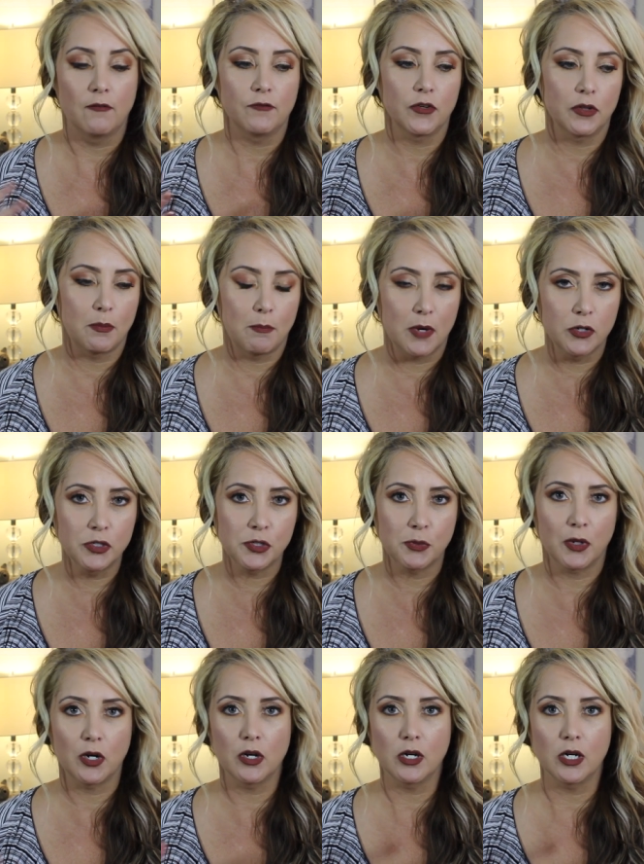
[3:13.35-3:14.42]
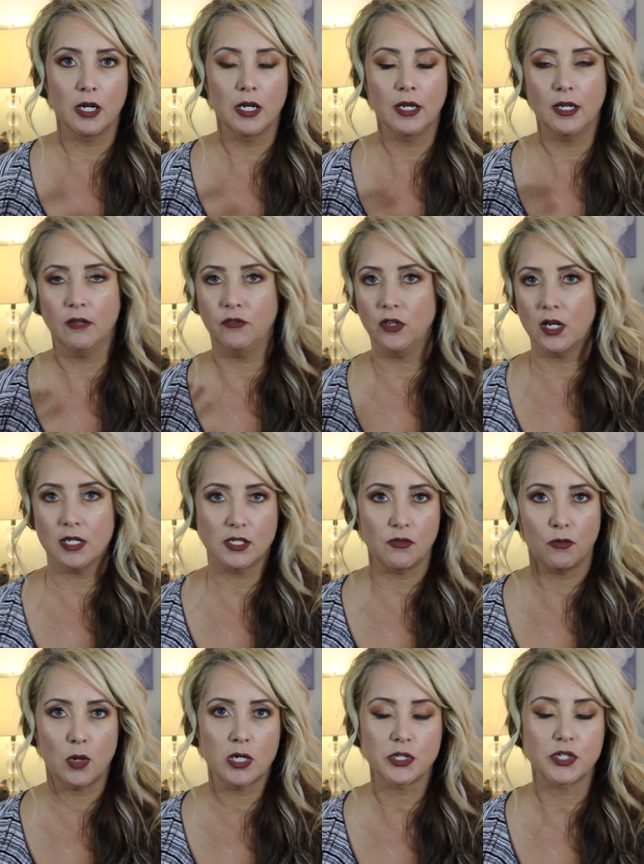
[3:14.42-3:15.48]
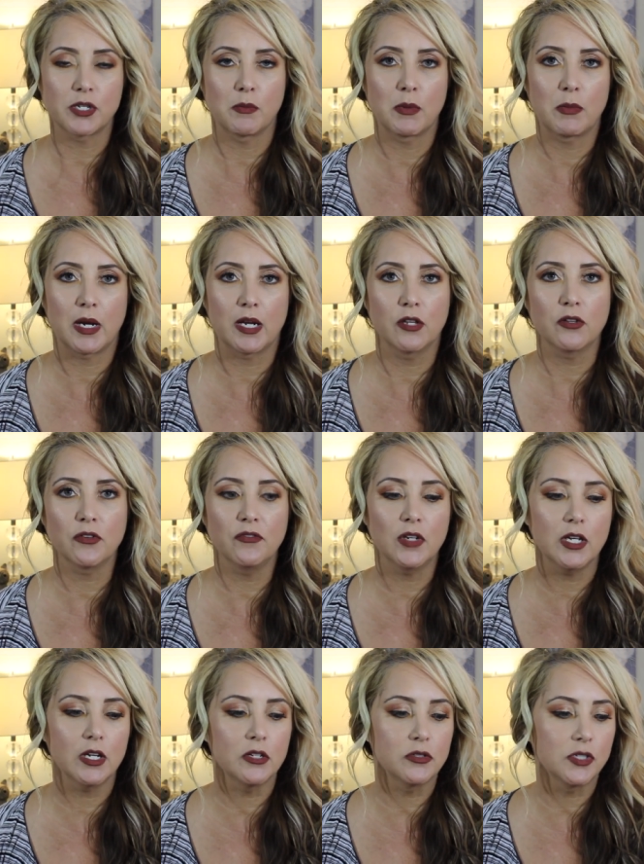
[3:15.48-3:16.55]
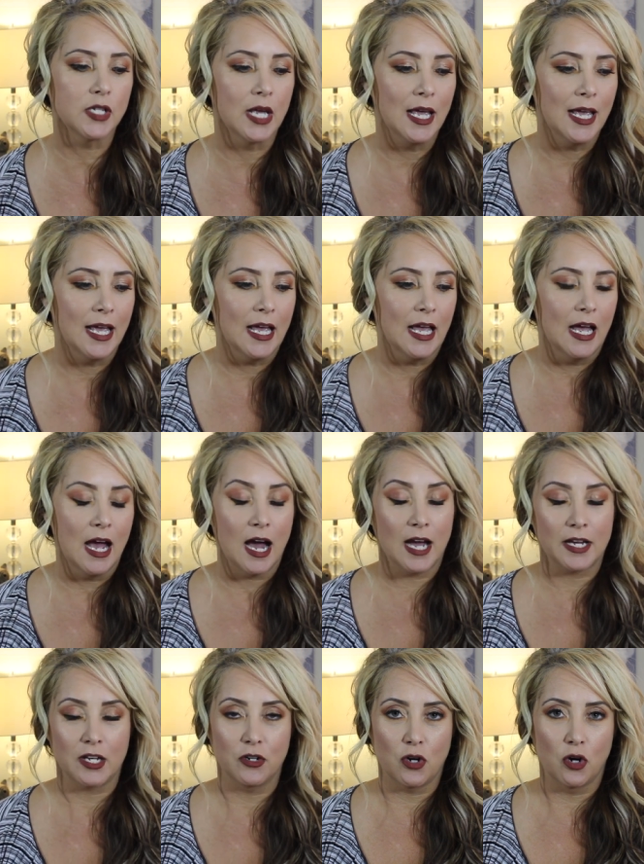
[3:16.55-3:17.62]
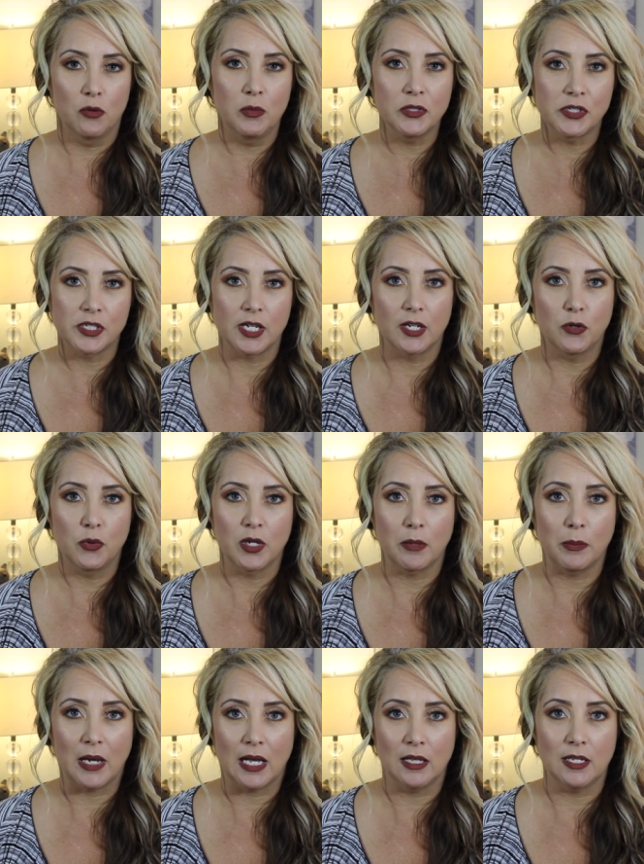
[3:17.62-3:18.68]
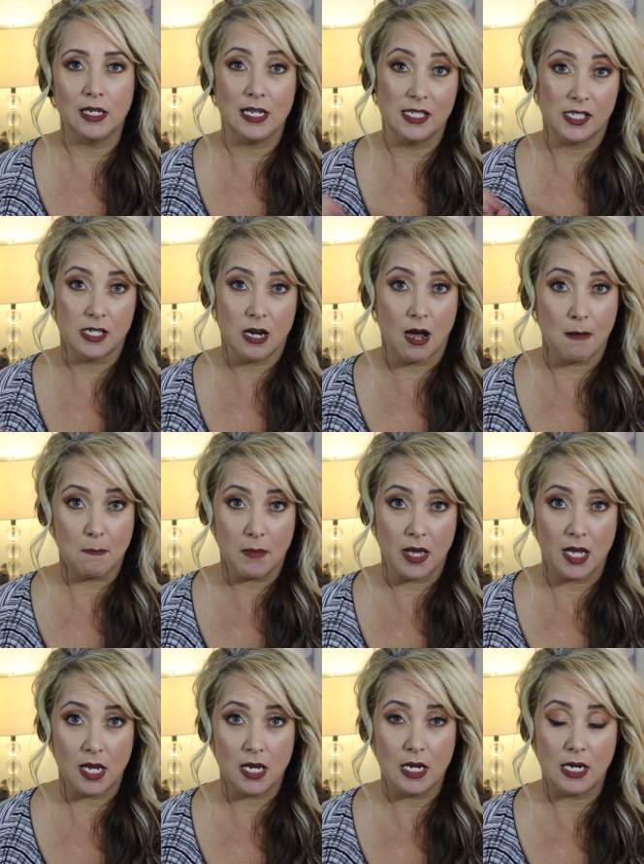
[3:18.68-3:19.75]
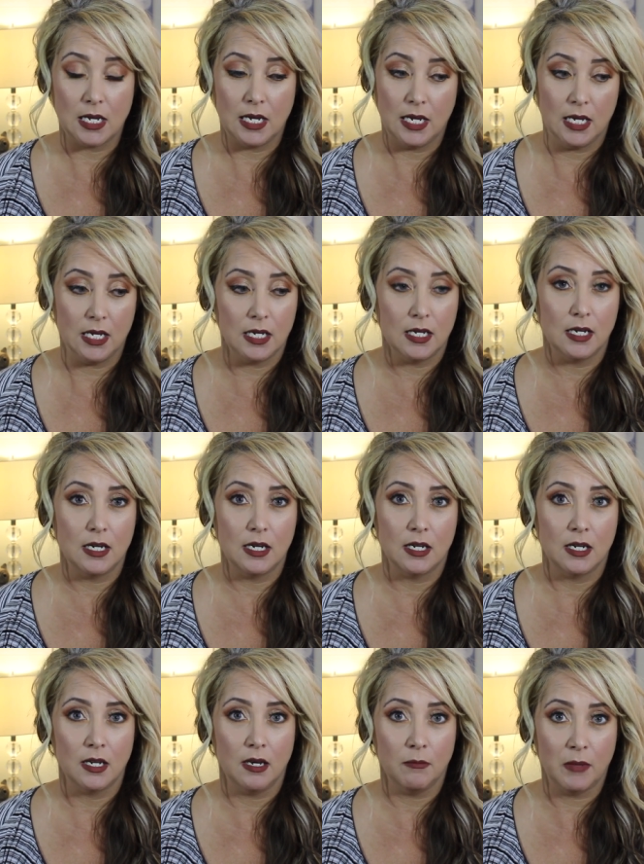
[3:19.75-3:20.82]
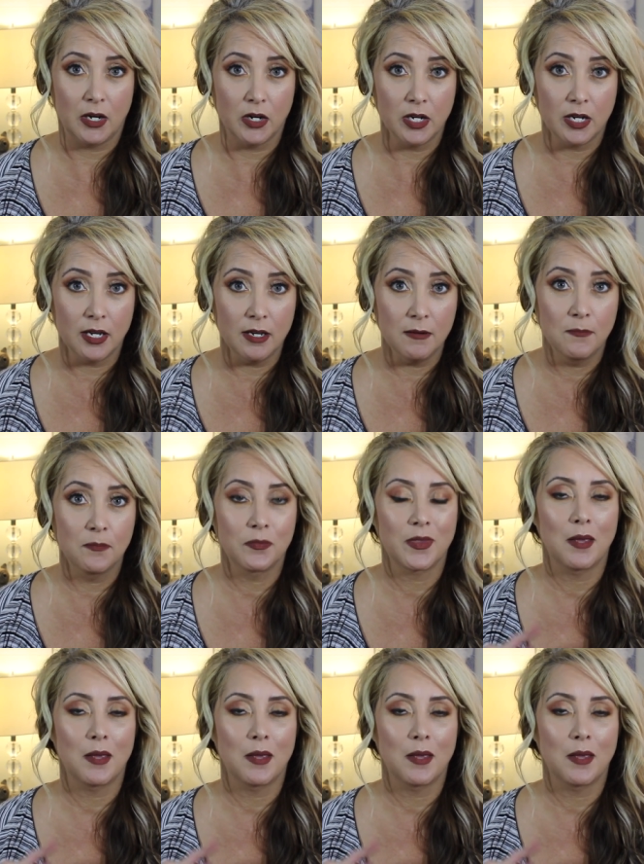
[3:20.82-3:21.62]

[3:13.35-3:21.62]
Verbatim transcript: For the most part, if you guys have watched some of my other videos, I can almost tell when a palette is not made in America